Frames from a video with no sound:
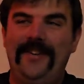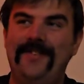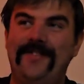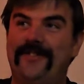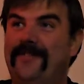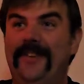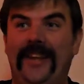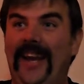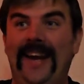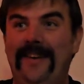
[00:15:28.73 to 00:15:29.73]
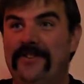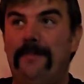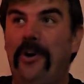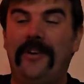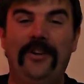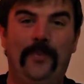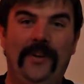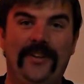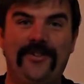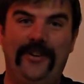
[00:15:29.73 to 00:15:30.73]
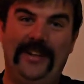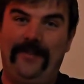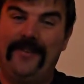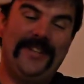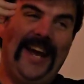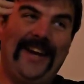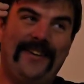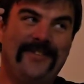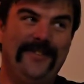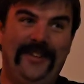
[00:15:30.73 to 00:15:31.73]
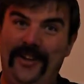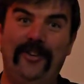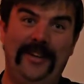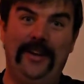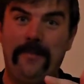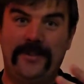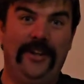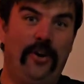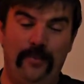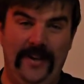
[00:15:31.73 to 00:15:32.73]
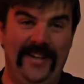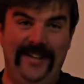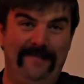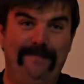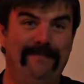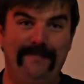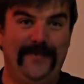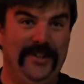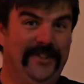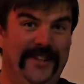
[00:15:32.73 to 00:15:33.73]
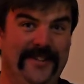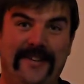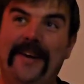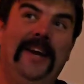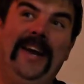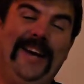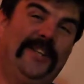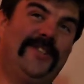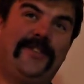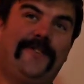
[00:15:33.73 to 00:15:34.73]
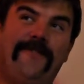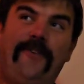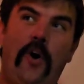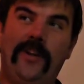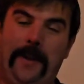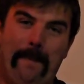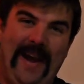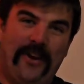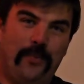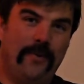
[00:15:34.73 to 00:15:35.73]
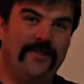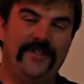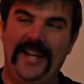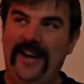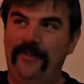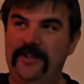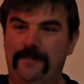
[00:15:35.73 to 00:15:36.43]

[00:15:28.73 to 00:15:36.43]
is Mark in a wheelchair, like this axe, clearly, obviously already deceased, and he's just falling backwards down